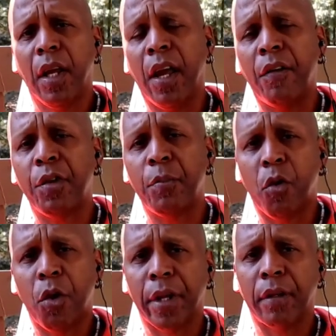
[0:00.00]
every
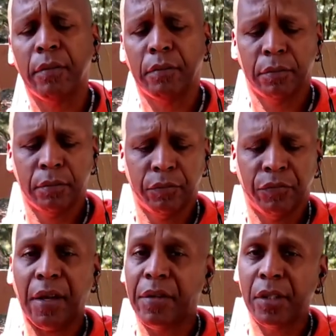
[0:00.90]
morning,
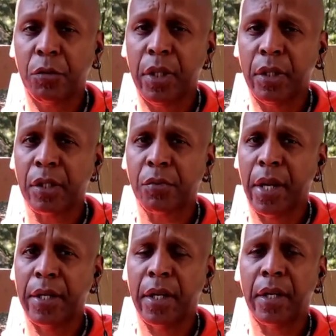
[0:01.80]
five days a week, that's when
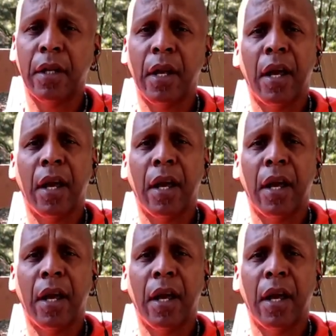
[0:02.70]
I did it.